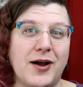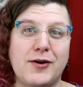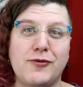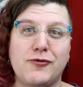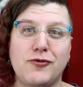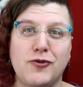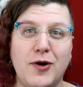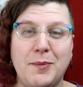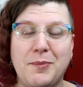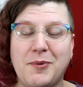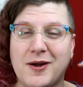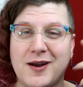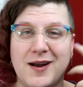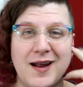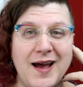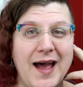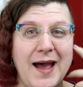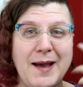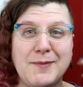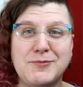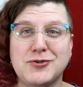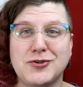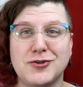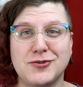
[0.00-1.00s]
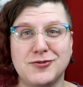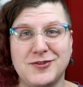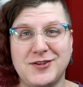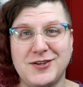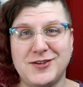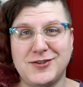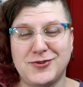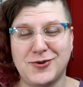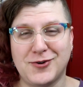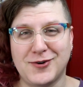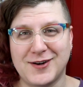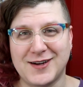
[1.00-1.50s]
I grew up on it. I
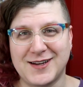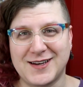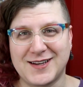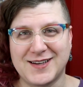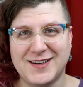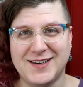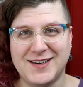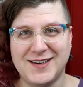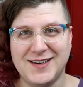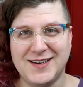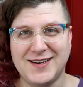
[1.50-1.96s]
absolutely adore it.